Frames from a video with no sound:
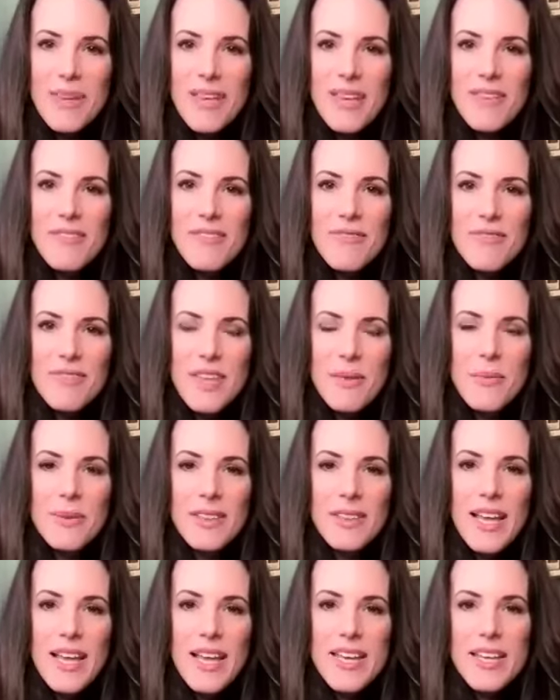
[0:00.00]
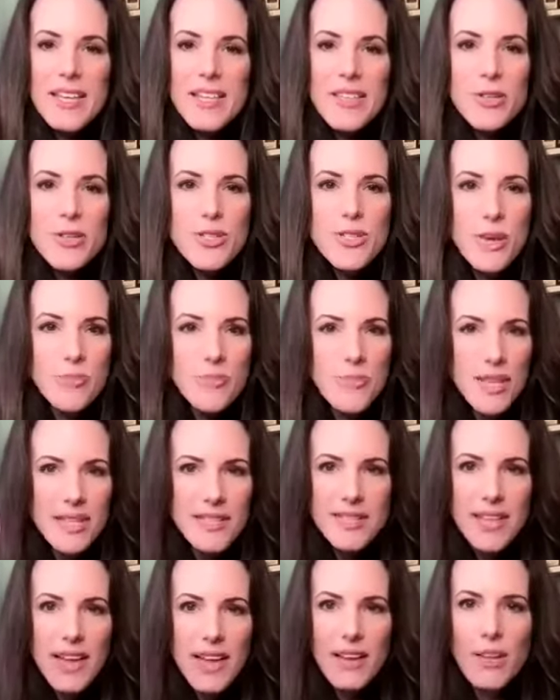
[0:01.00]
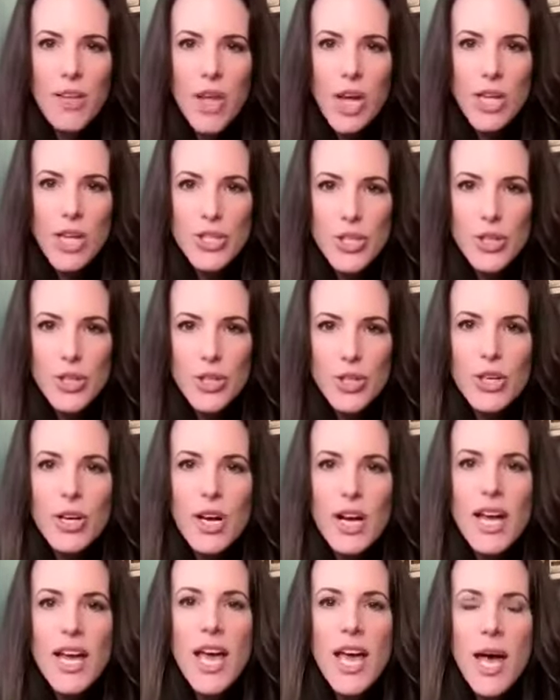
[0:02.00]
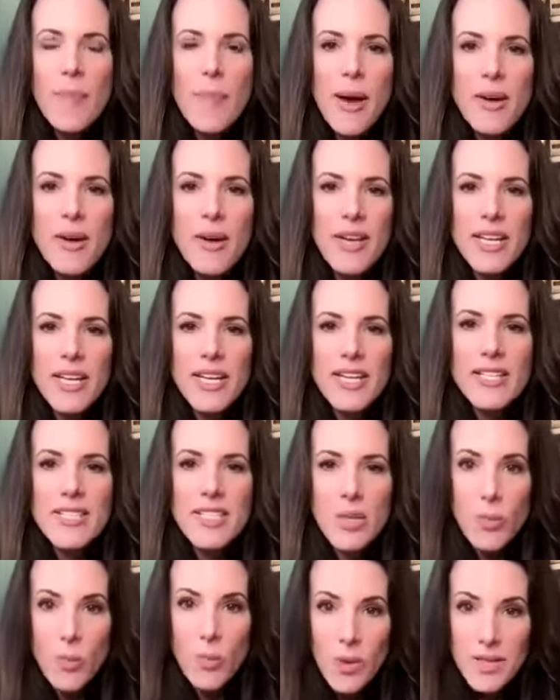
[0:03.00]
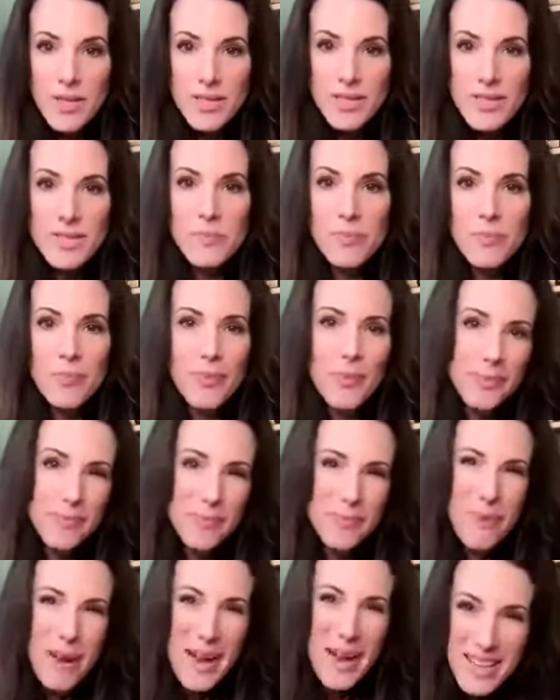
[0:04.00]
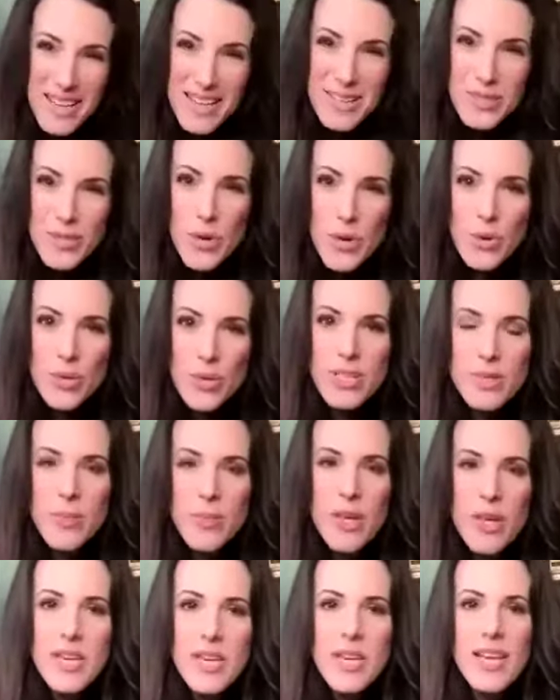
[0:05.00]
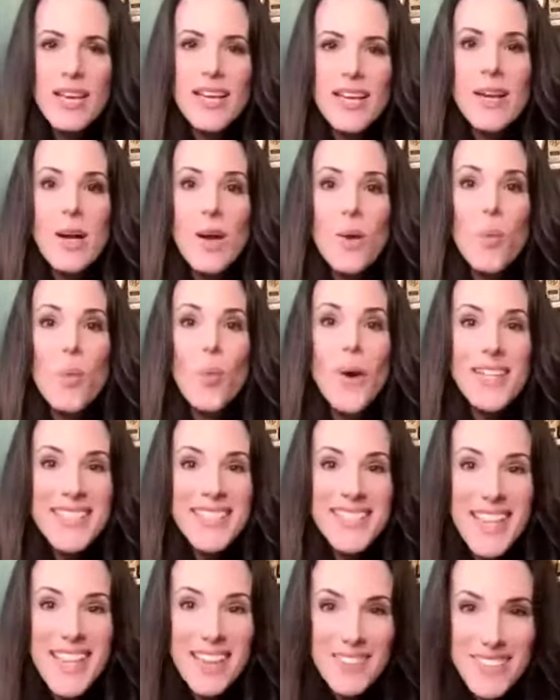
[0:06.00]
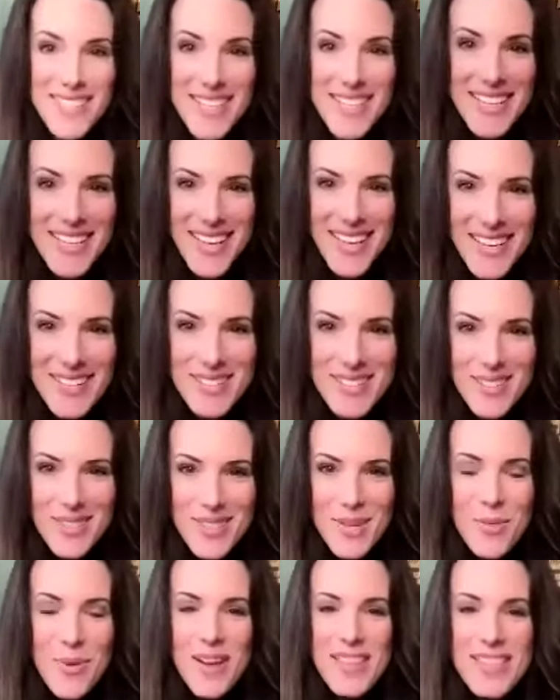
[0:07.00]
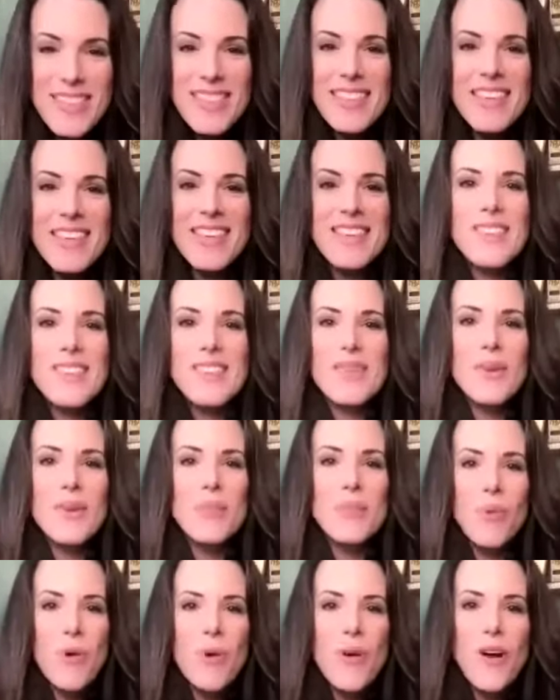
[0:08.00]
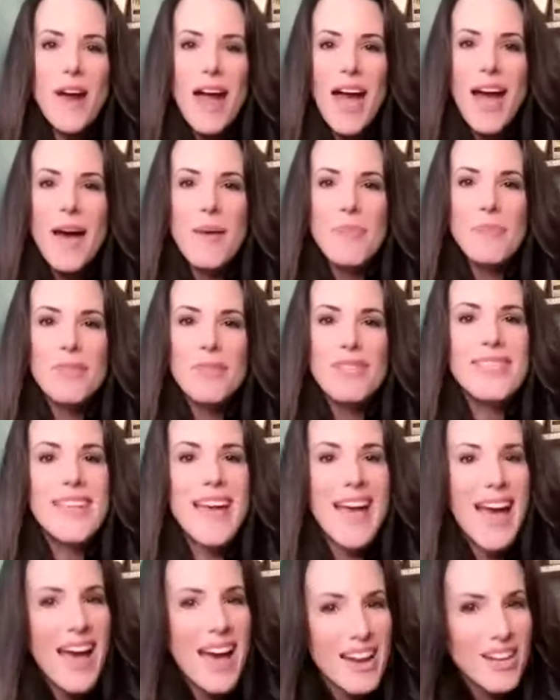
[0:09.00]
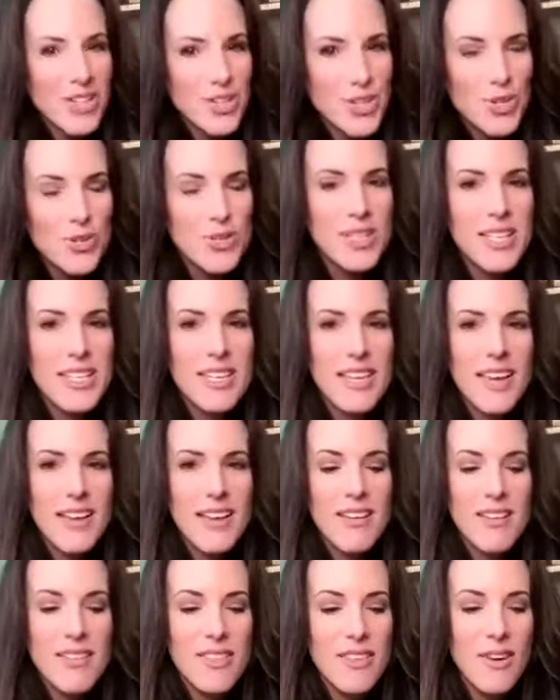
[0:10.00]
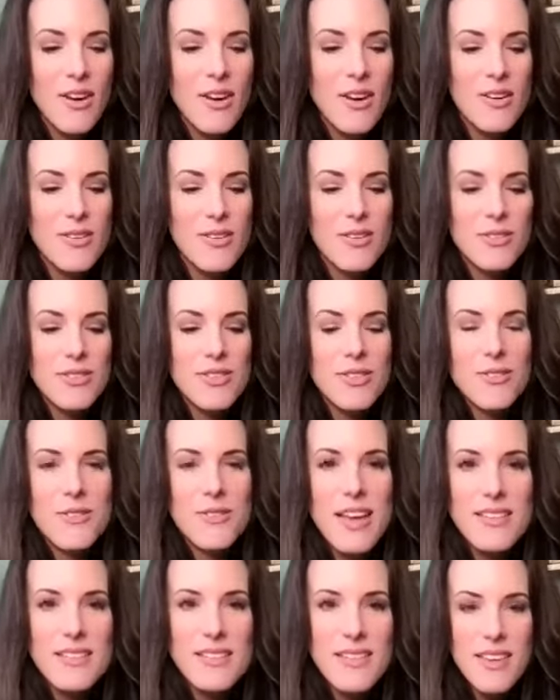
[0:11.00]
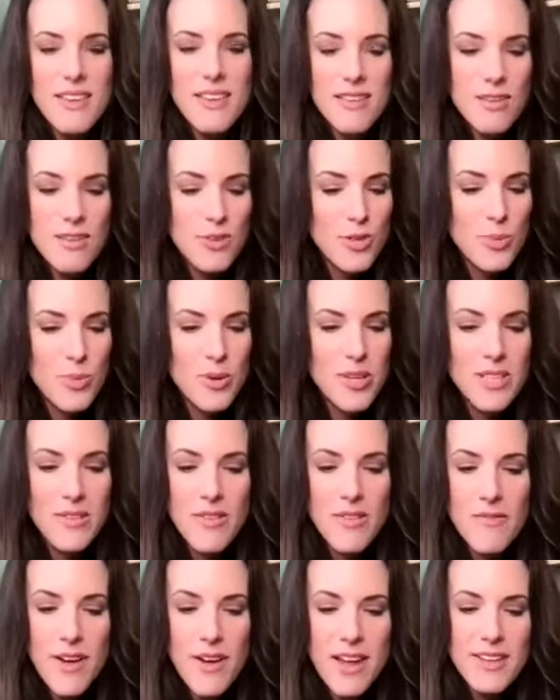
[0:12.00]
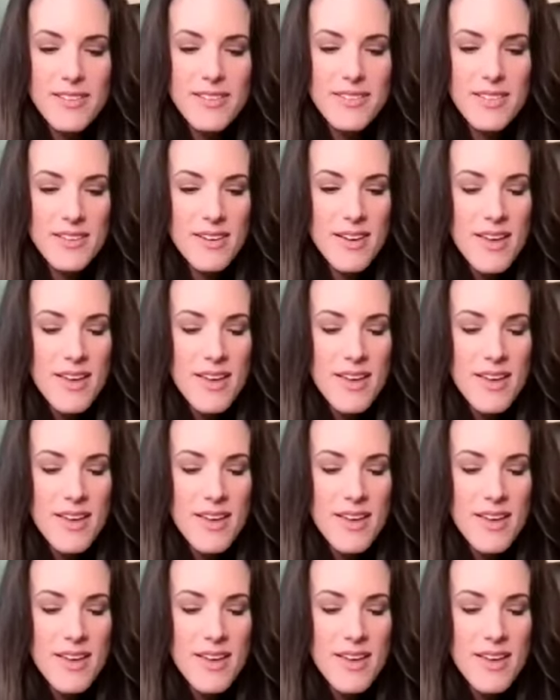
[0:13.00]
if they would like it. There's something psychological about getting someone's buy-in, so to speak. Once they've said yes to one thing, they're more apt to actually get on the call. So that's a huge piece of advice. And